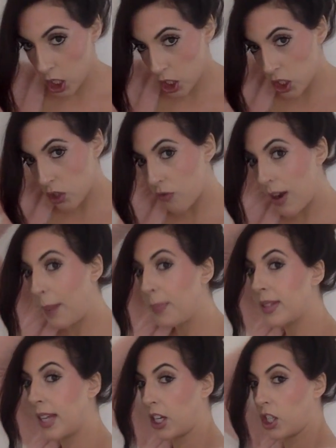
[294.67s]
Just grab
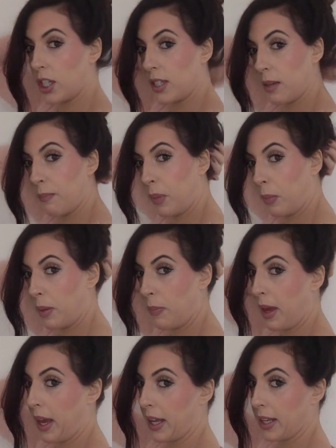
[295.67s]
sections and bobby
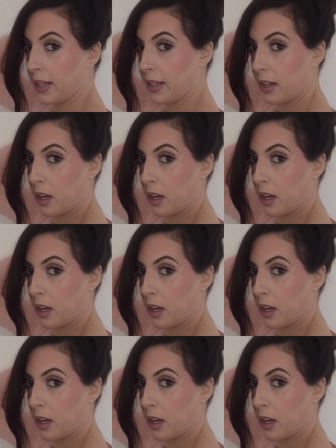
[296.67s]
pin.